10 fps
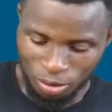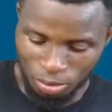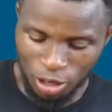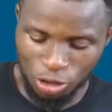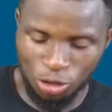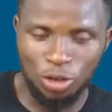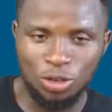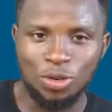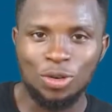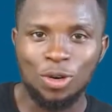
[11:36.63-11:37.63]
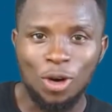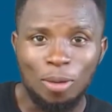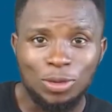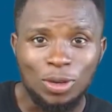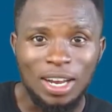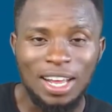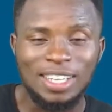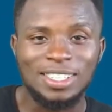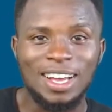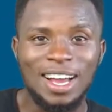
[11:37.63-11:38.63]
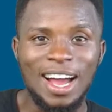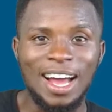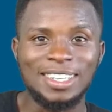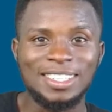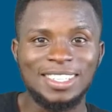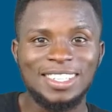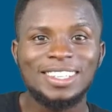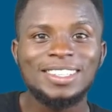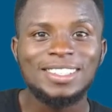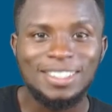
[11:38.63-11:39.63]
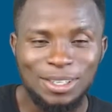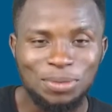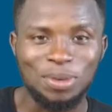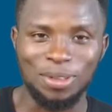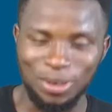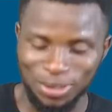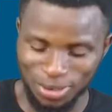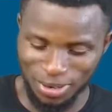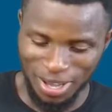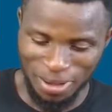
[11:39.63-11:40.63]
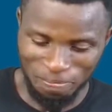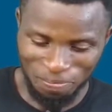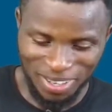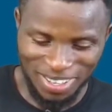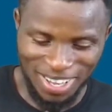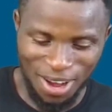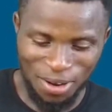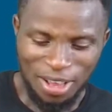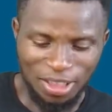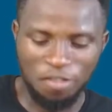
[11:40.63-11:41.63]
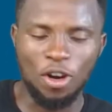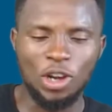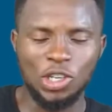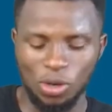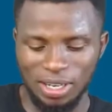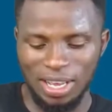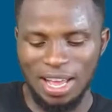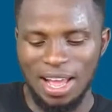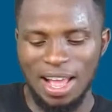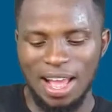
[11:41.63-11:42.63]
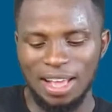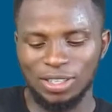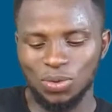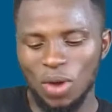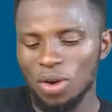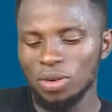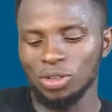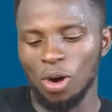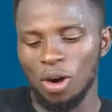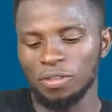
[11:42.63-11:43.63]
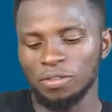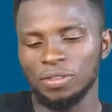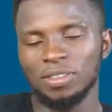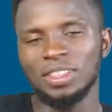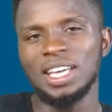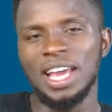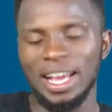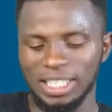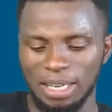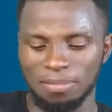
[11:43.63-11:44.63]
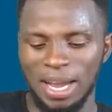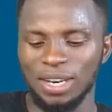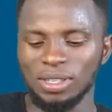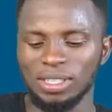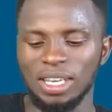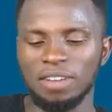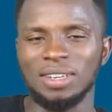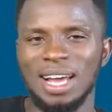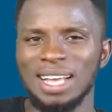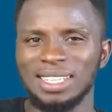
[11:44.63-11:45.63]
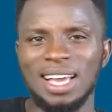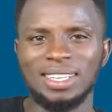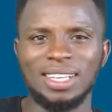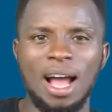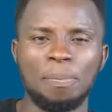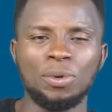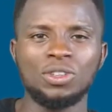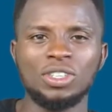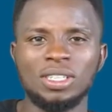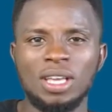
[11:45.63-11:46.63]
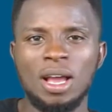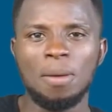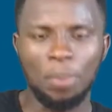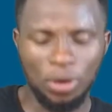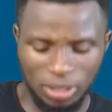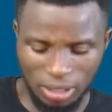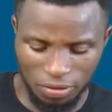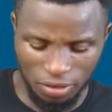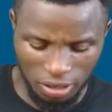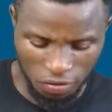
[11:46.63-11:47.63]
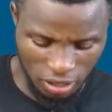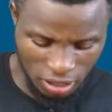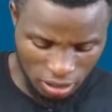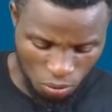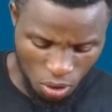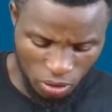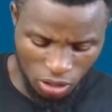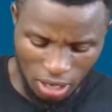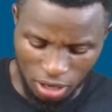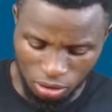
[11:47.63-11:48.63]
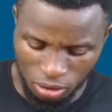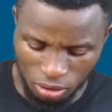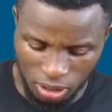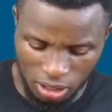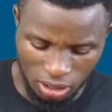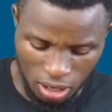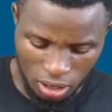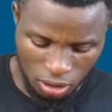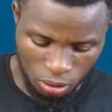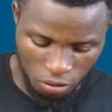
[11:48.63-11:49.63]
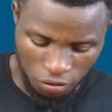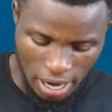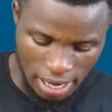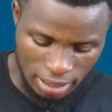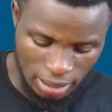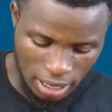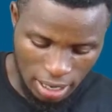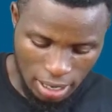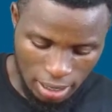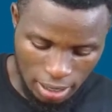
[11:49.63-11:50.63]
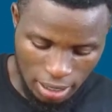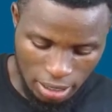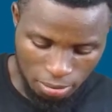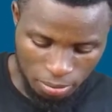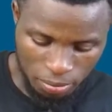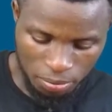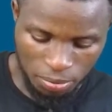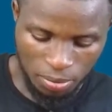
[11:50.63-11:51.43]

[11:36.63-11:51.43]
make sure you come to class and sit with us. Okay? Now, the function square root of 3x minus 7 as x approaches positive infinity. What we'll just have to do is to find lim